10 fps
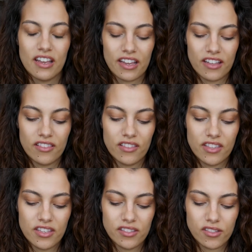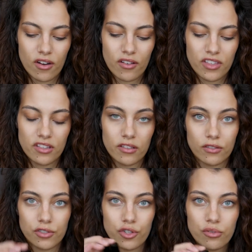And these are the
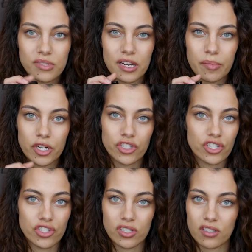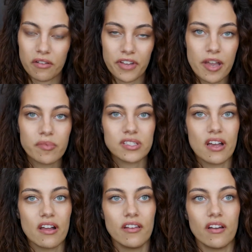little tubes that I purchased just off
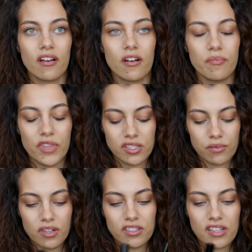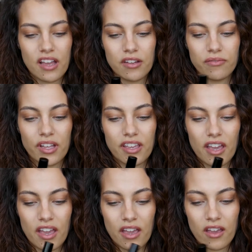Amazon. Um, this one is kind of like
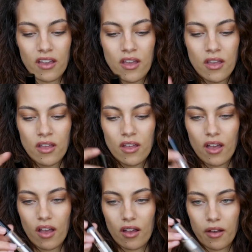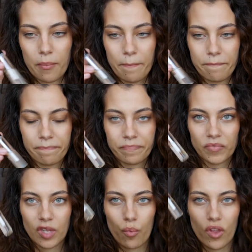a um,
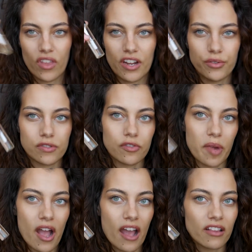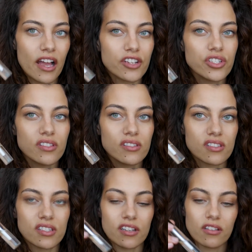one that I use for my eyelashes.
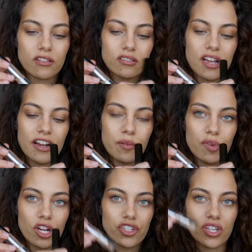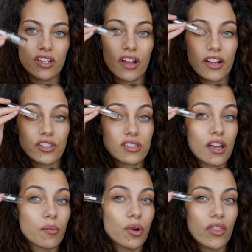It's like a little tiny brush and I just
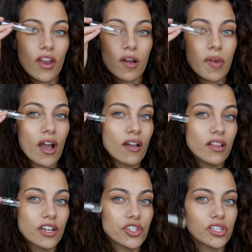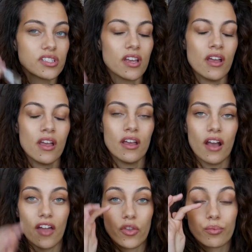kind of put that on my eyelashes
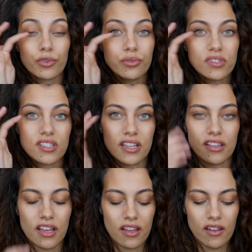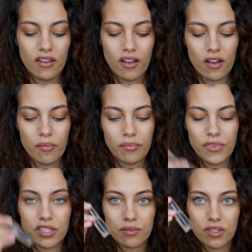and the roots and then um,
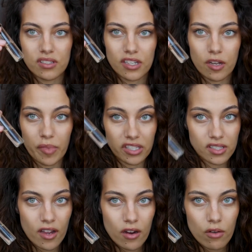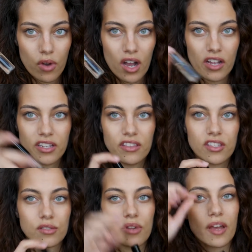this one is like a mascara wand and
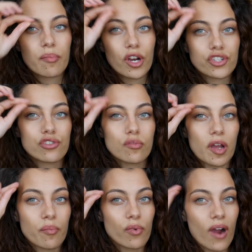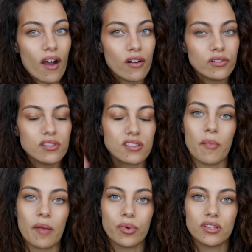this one I brush through my
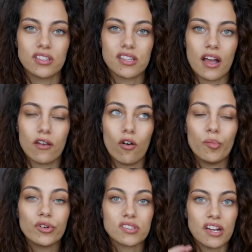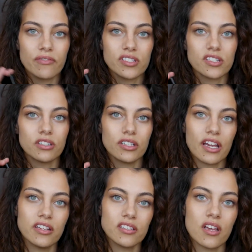brows. I put this on almost every single
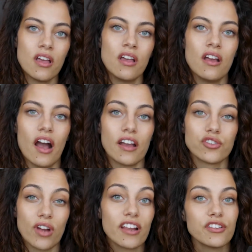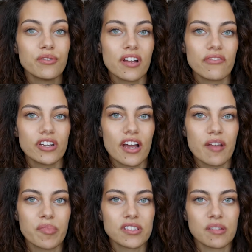night I try to do it every
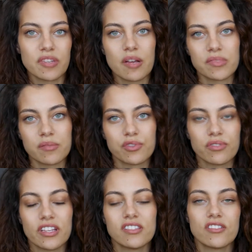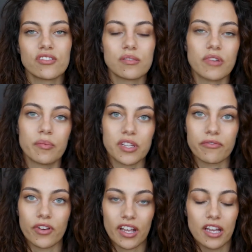night, but sometimes I'm too lazy or sometimes I
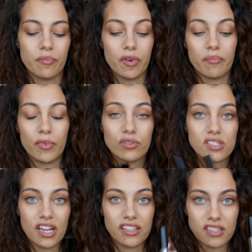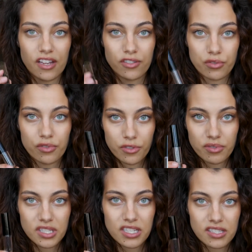forget. But most nights I do
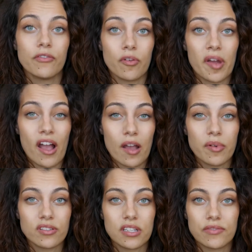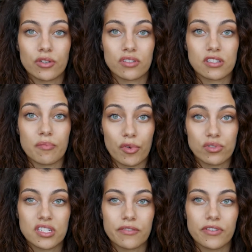use this. For my eyebrows, I've noticed the
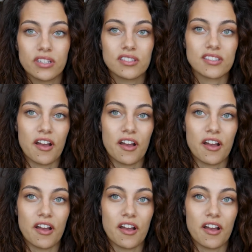most difference.